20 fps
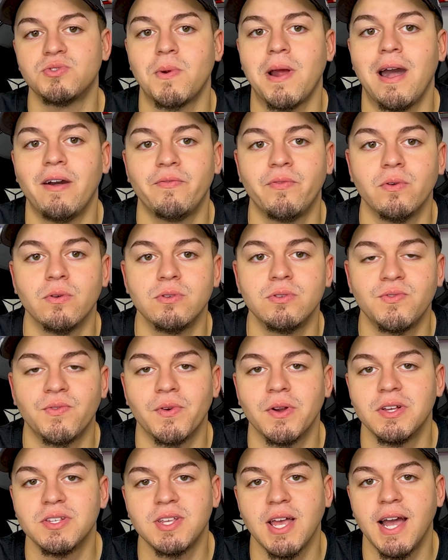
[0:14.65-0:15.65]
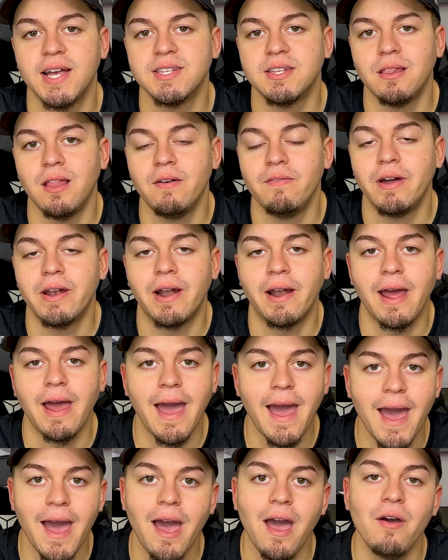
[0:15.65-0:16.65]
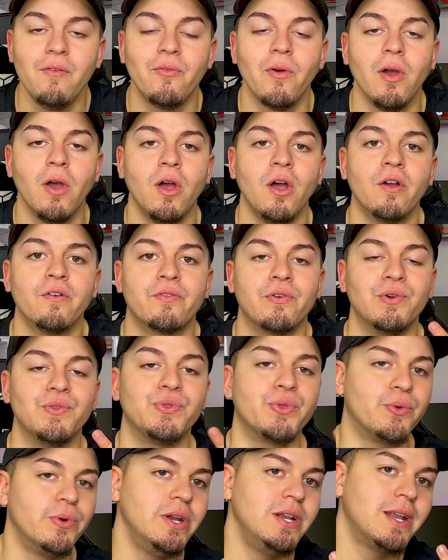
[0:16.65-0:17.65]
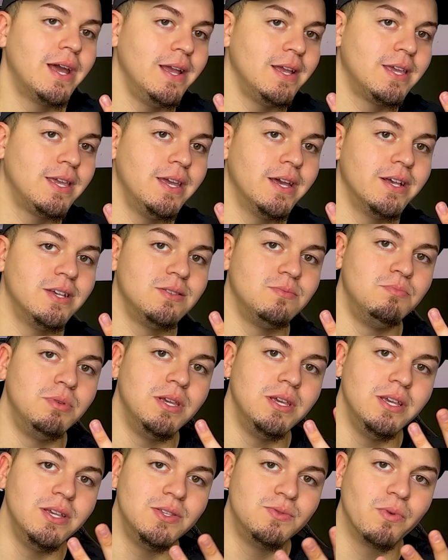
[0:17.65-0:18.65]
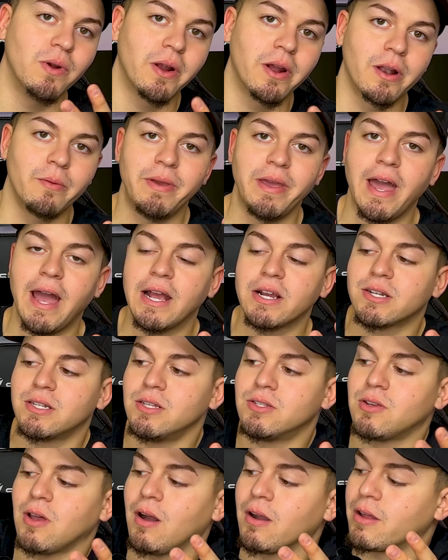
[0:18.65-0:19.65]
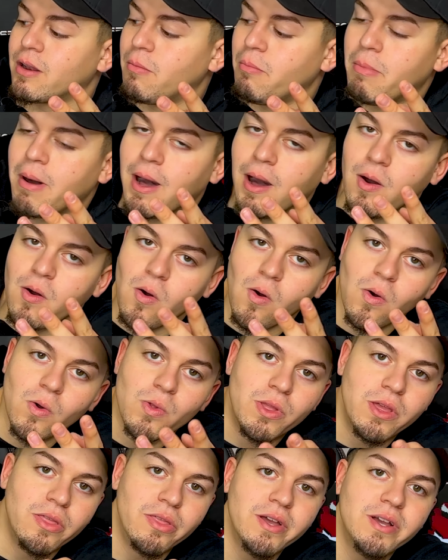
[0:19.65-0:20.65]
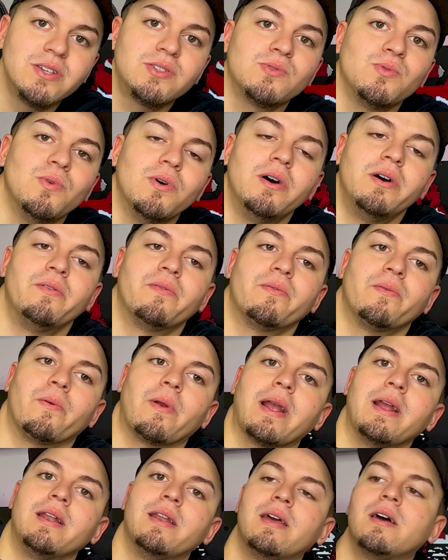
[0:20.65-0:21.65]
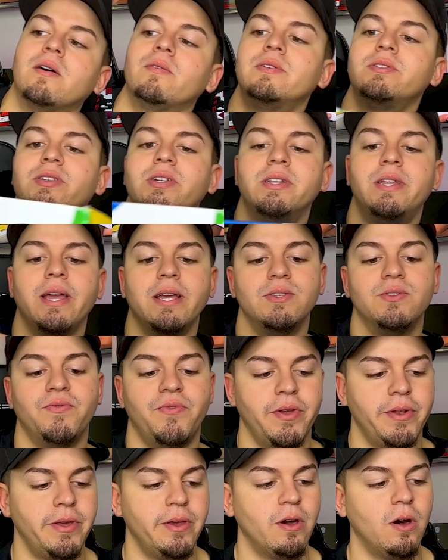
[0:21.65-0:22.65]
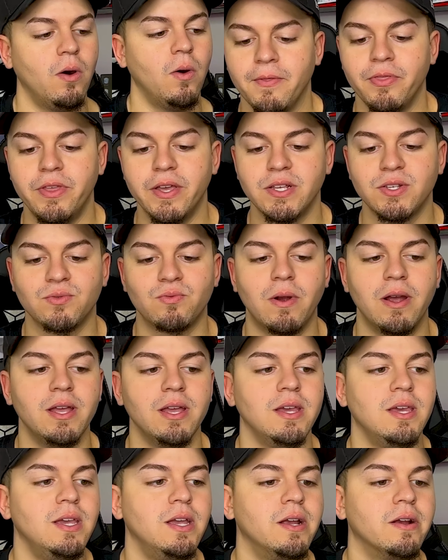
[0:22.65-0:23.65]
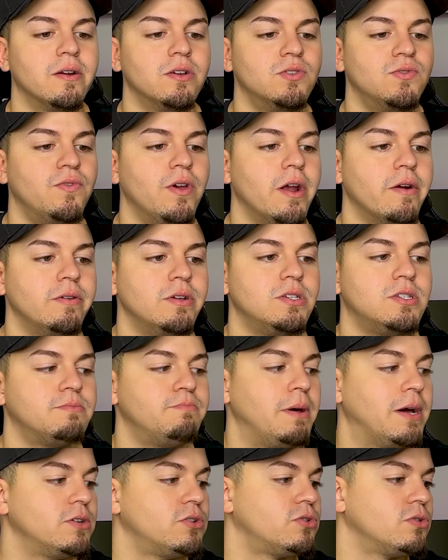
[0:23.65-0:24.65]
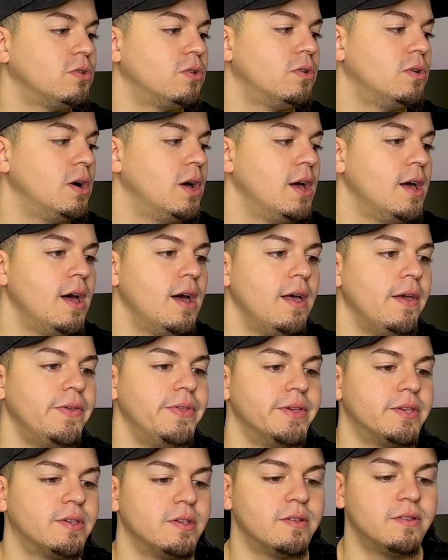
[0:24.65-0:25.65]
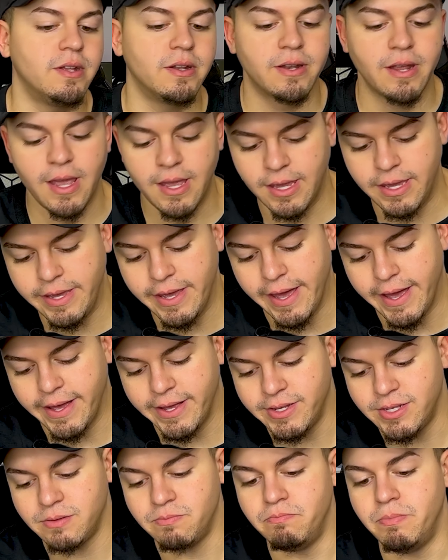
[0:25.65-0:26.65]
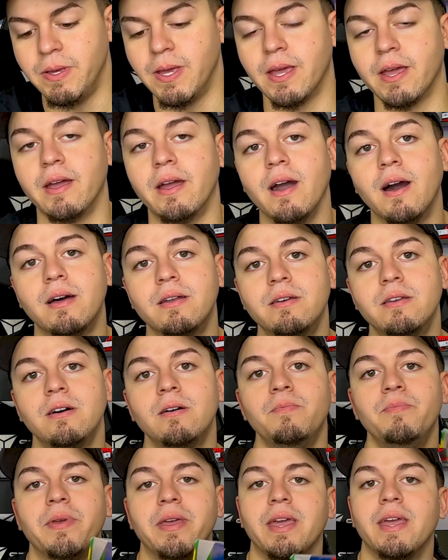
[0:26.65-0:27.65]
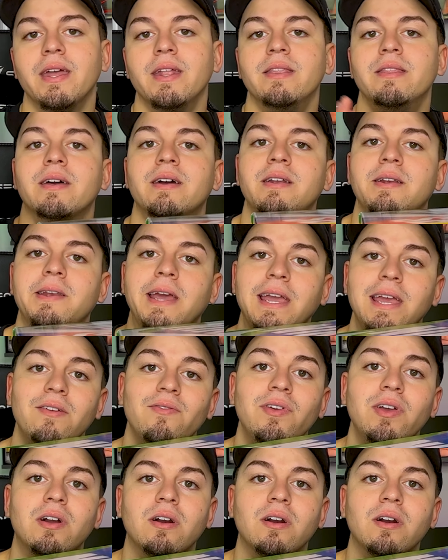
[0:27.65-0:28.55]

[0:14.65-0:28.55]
raffles for a size 11 and a half for three Nike SBs. We're gonna be actually talking about only this one right now in today's video. This right here is very special. This is the Nike SB Gundam in the navy